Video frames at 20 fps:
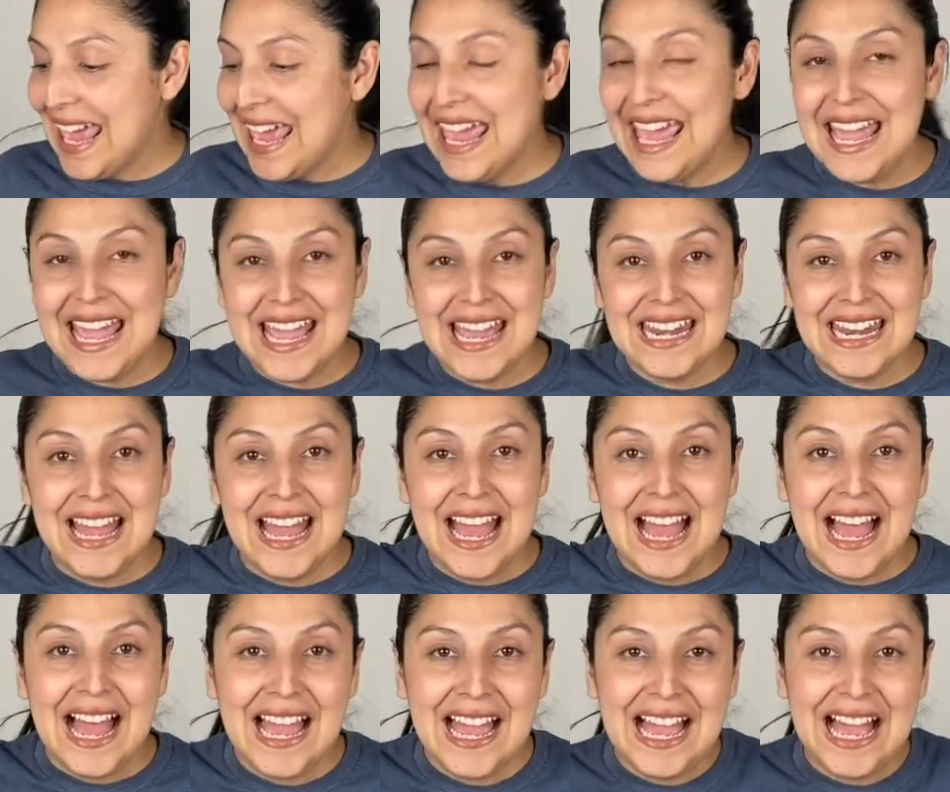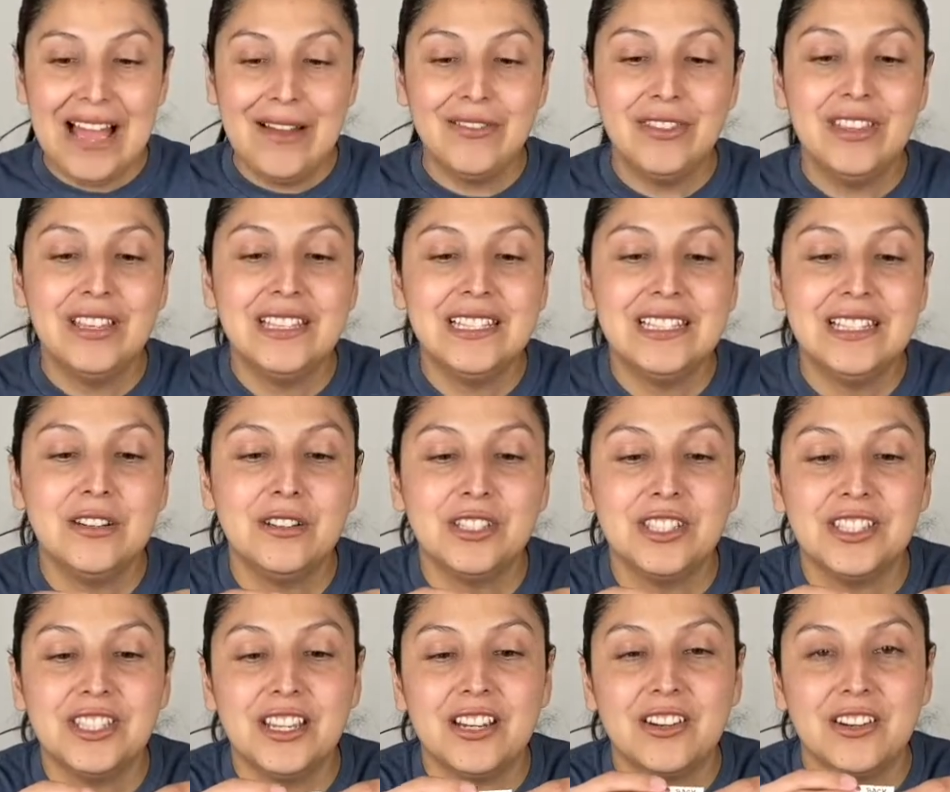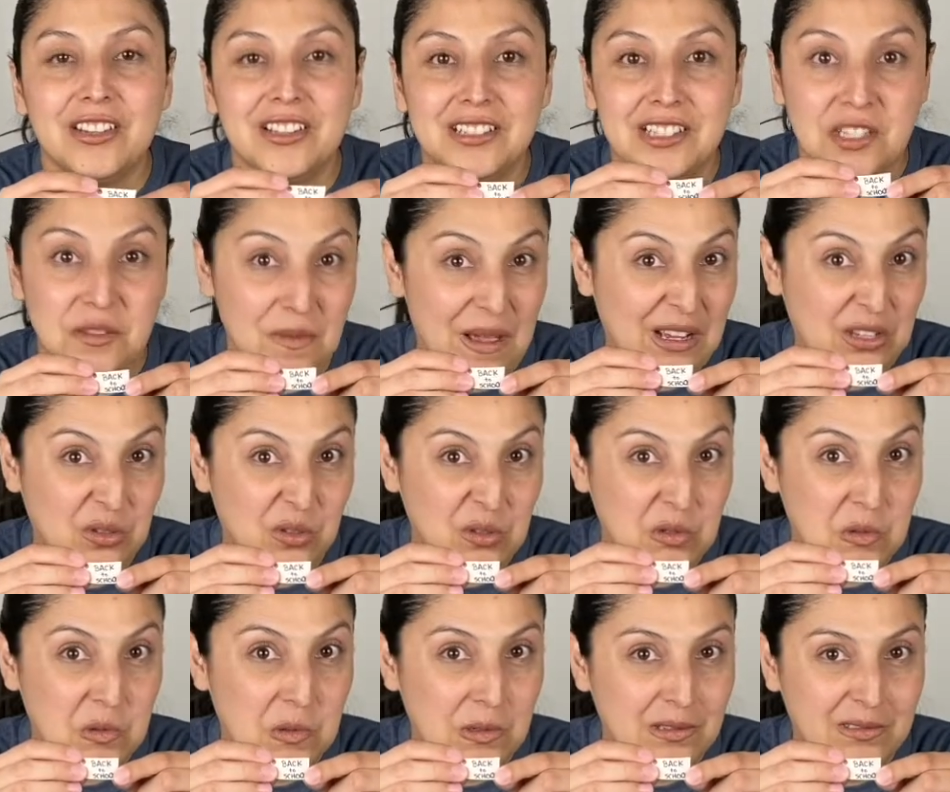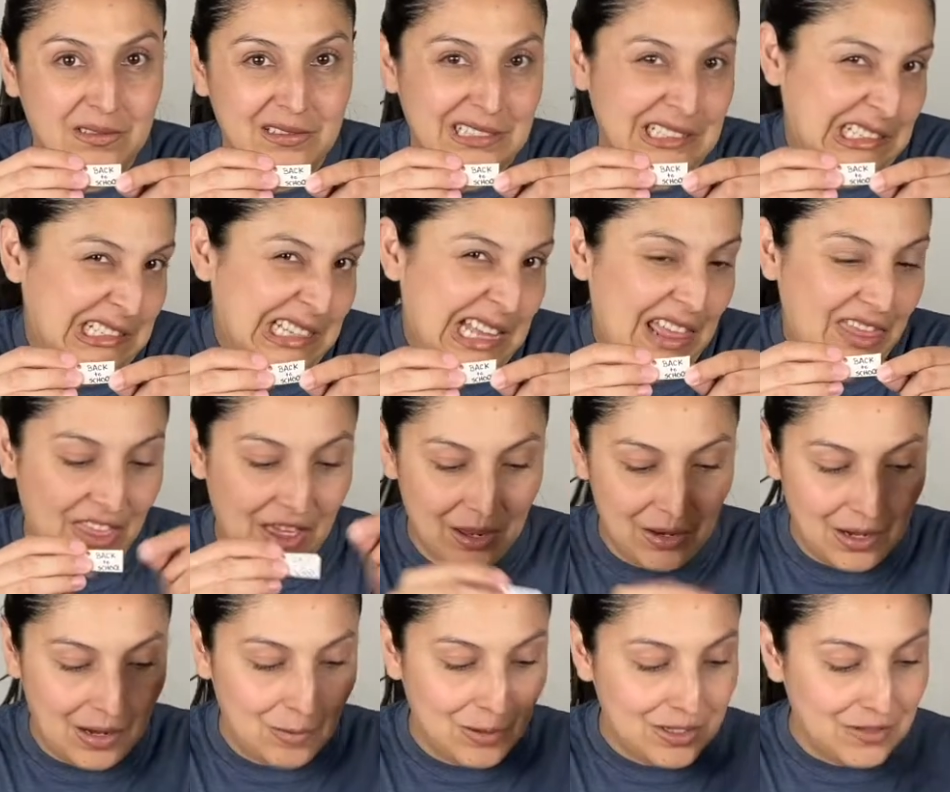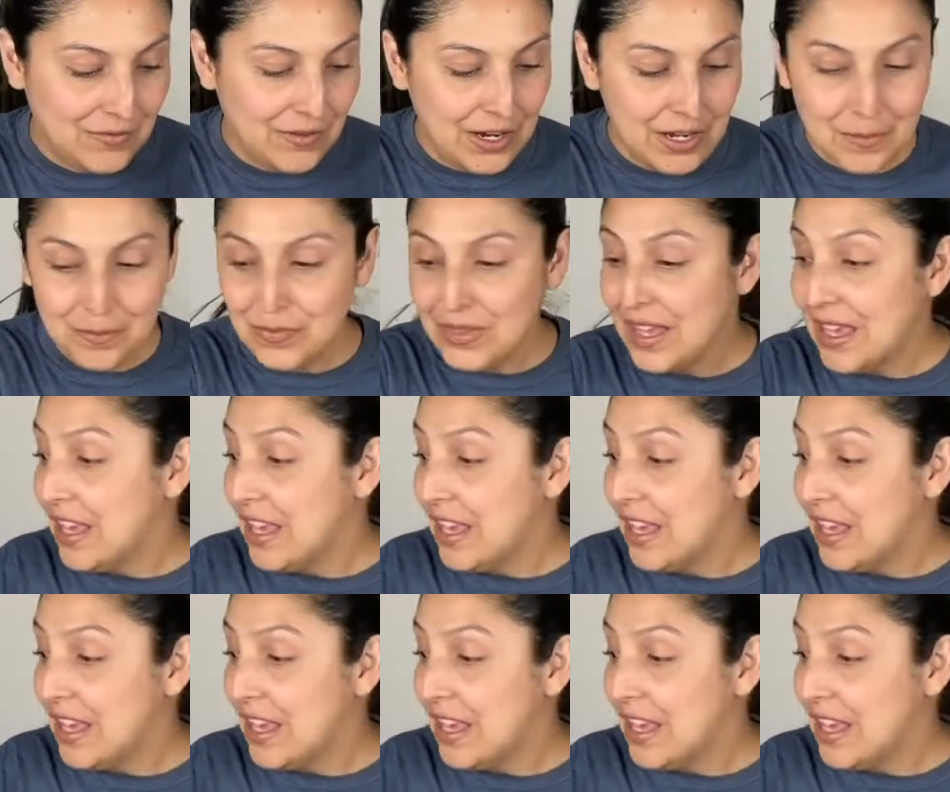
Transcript: And I have this little sticker that says back to school because I thought that was fun.